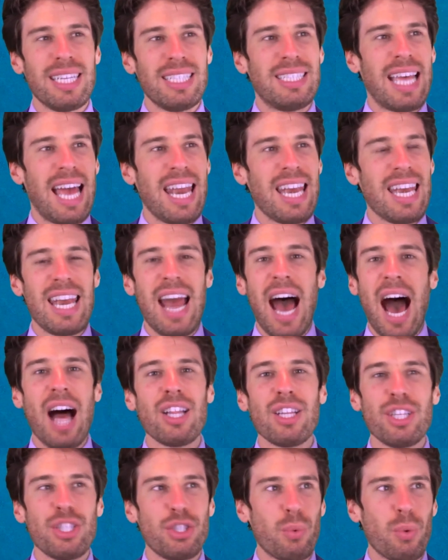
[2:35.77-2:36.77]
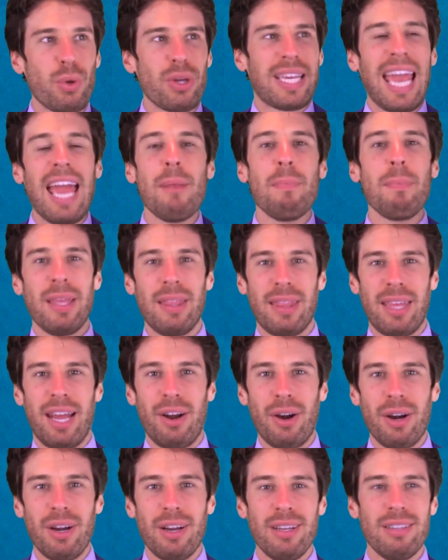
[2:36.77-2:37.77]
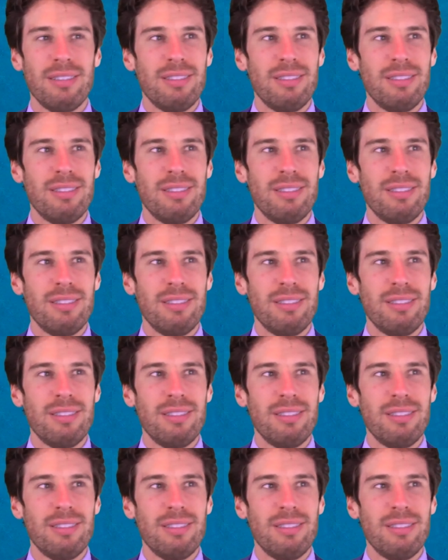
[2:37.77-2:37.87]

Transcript: is that knowledge will get me there.